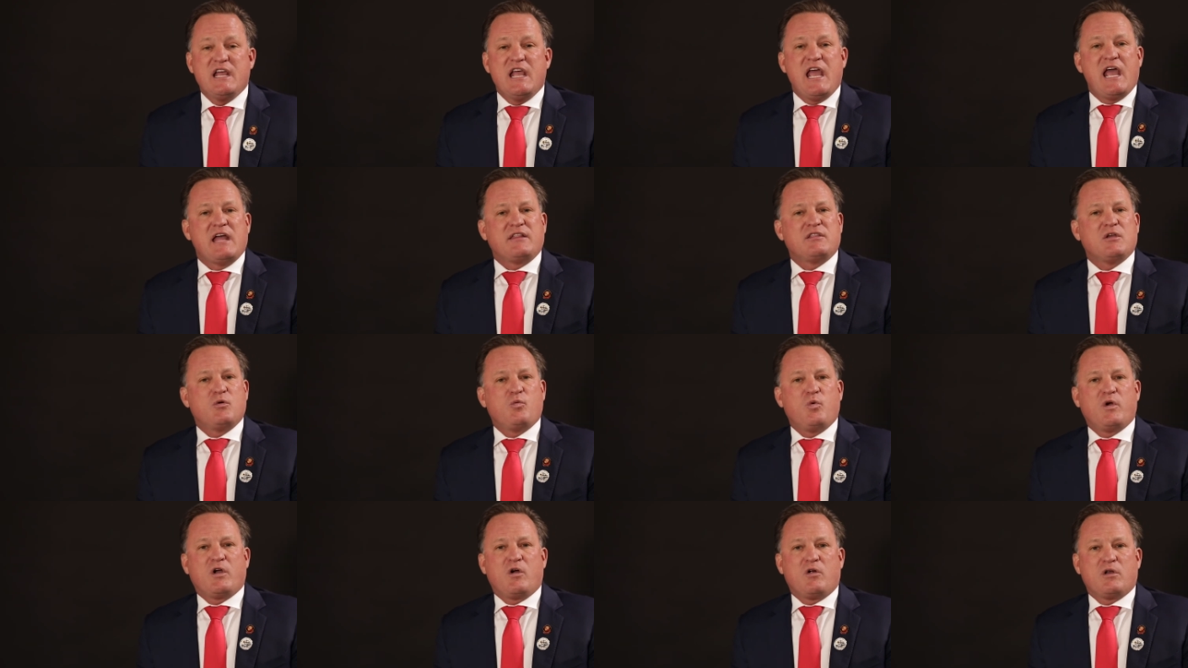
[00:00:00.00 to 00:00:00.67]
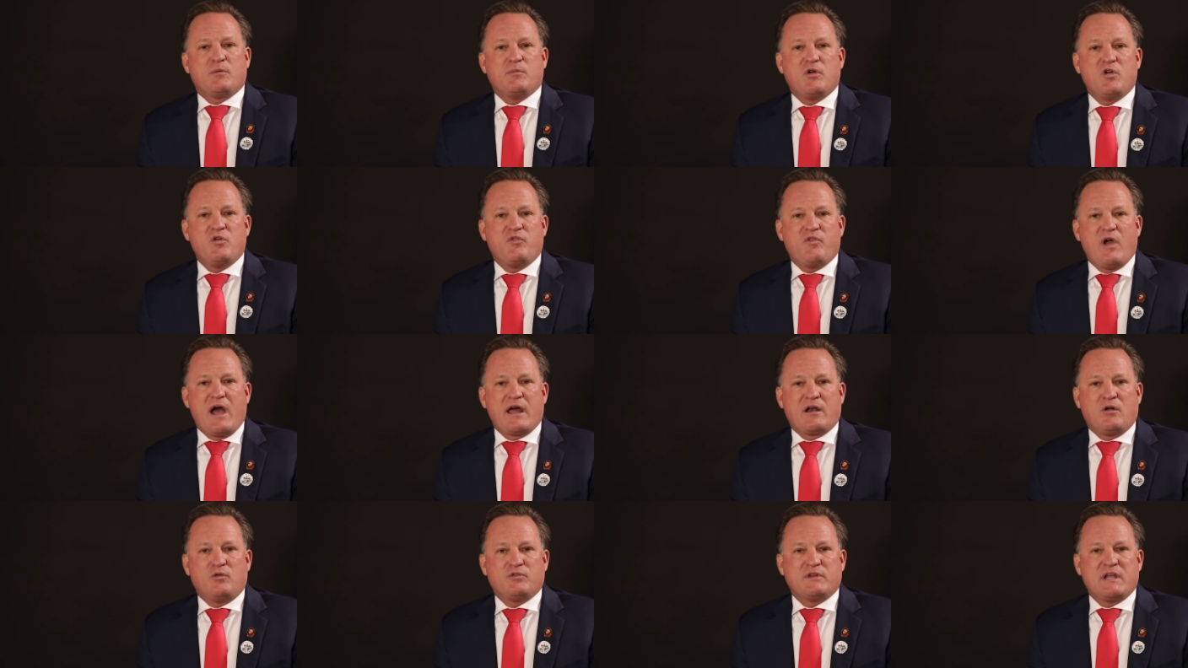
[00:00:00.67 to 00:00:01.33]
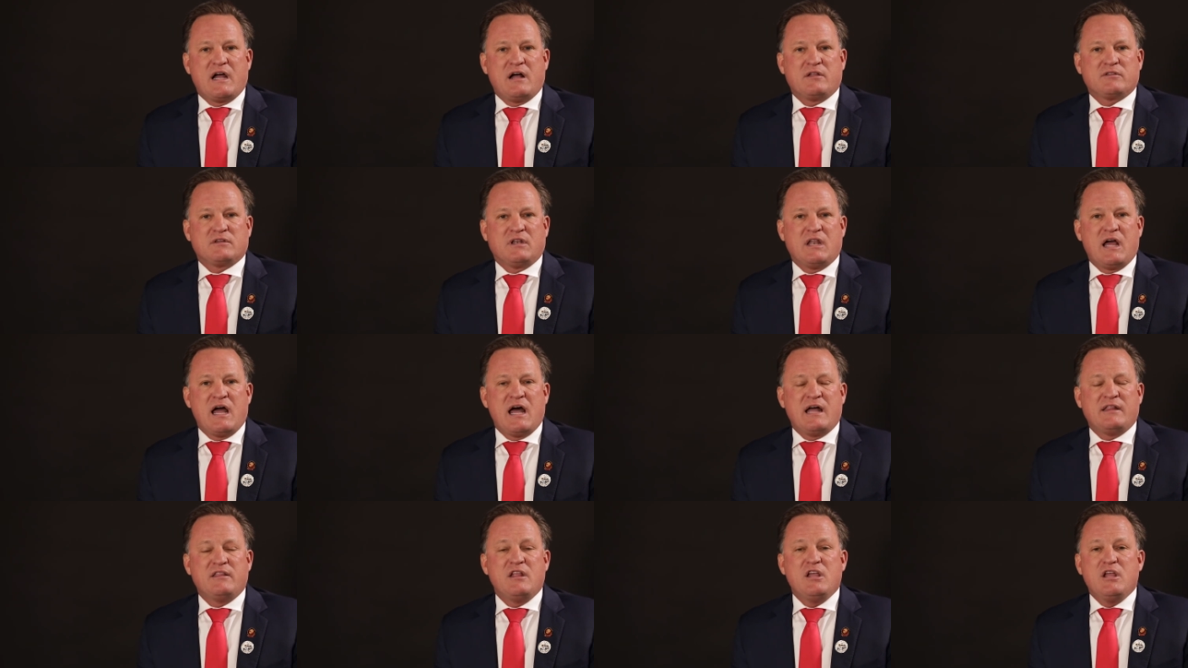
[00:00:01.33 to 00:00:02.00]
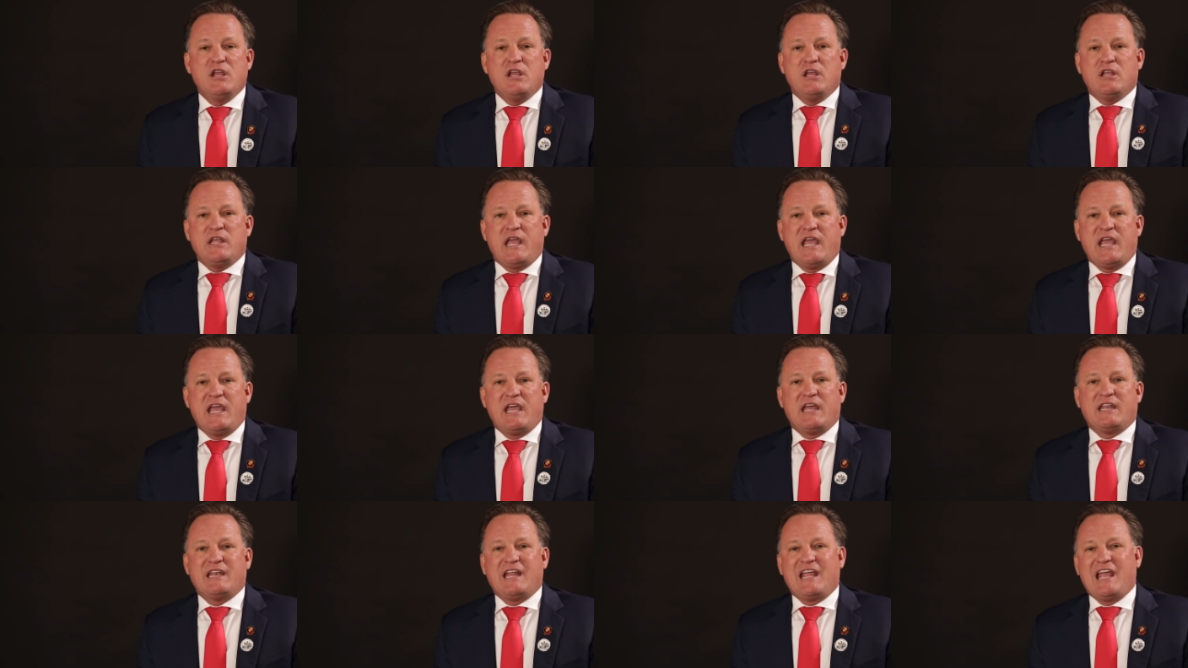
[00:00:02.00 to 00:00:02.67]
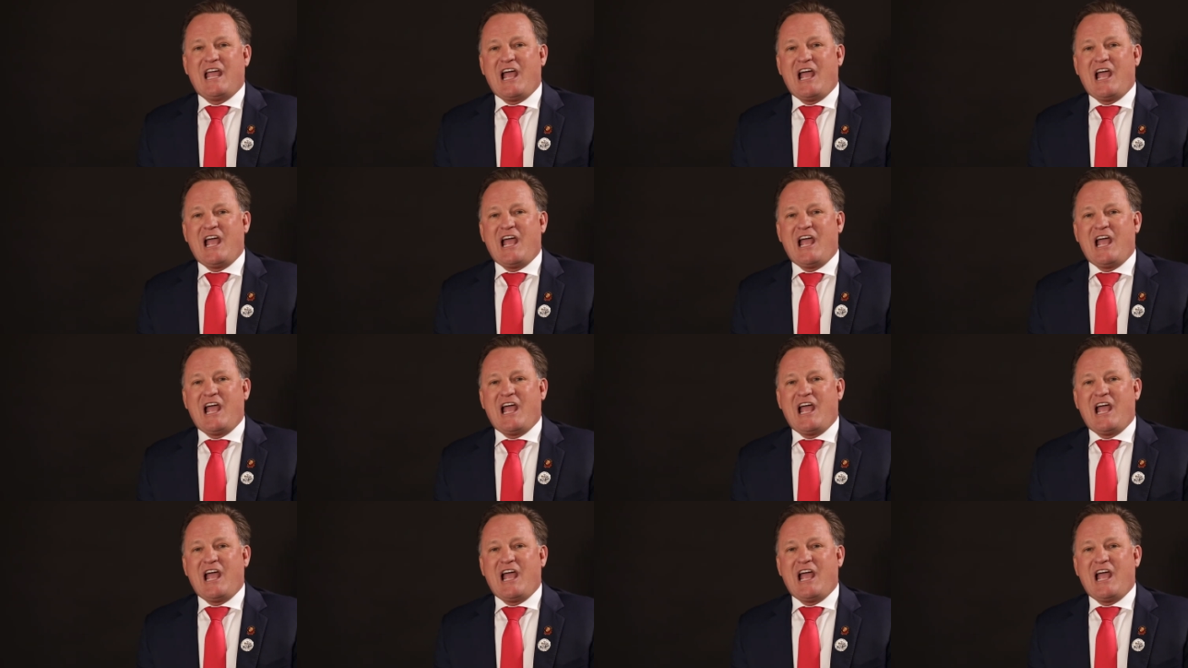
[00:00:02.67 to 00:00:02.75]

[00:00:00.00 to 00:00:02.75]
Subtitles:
and then we're going to move right on down the line. In